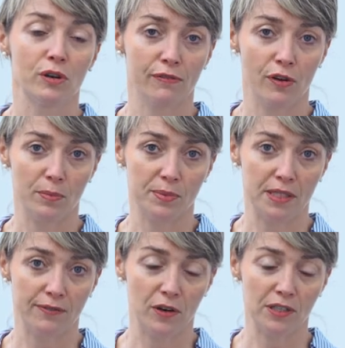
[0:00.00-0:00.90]
or a
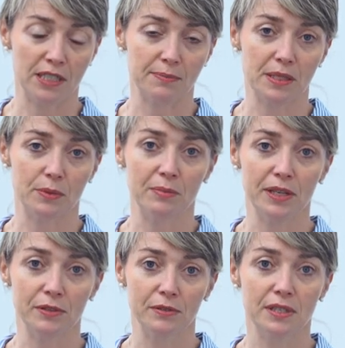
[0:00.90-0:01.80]
forceps will be
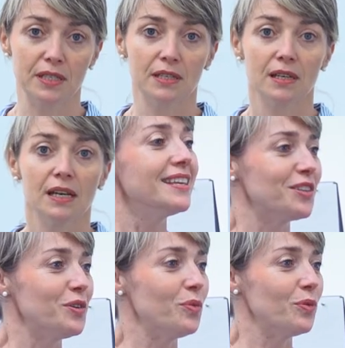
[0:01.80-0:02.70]
used.
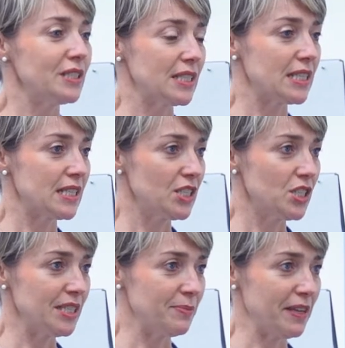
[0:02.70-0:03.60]
So once the
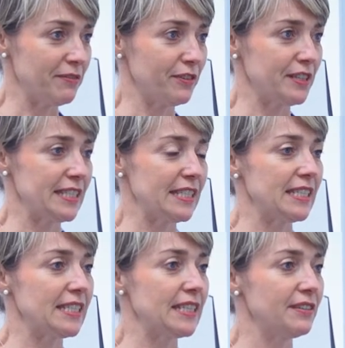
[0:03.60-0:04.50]
decision is made for an
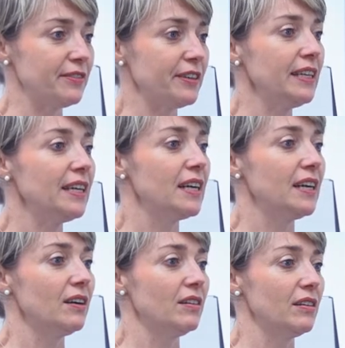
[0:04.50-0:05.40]
assisted delivery
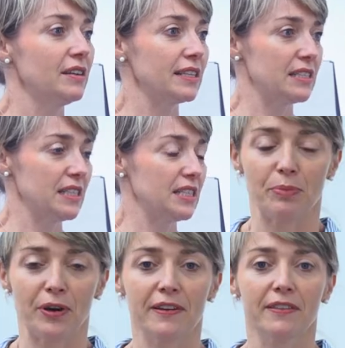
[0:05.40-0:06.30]
or an
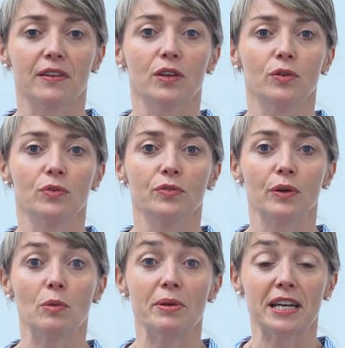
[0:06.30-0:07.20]
assisted birth,
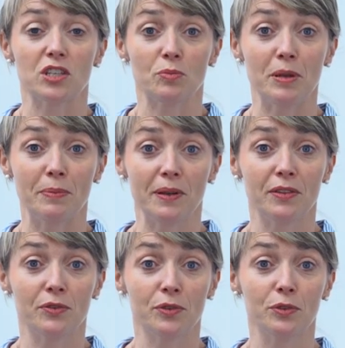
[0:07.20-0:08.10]
there will be extra people
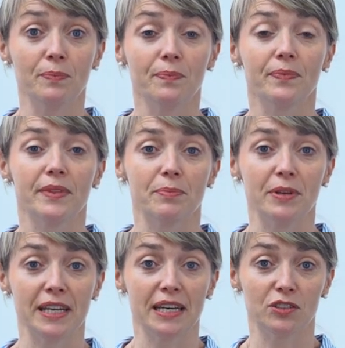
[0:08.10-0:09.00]
in the room. The
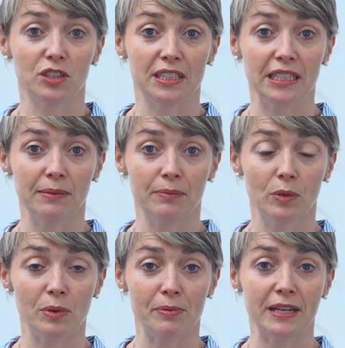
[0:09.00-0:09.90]
paediatric team
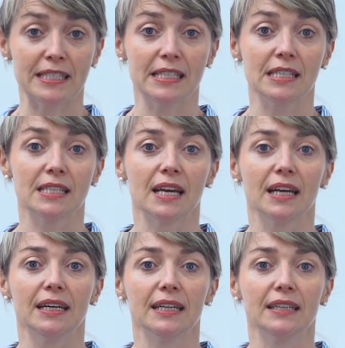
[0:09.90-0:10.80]
will be present,
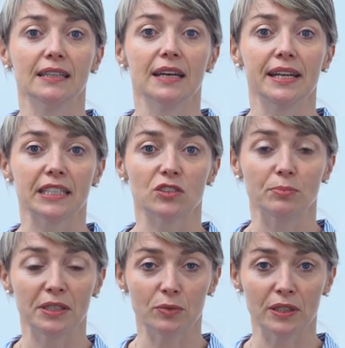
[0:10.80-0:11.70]
an extra
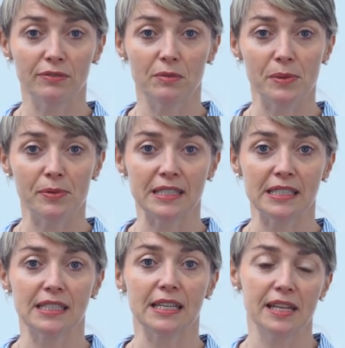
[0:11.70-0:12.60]
midwife will be
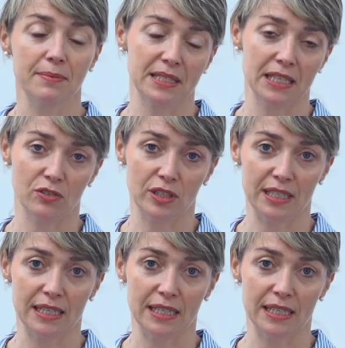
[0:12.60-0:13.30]
present, and the obstetric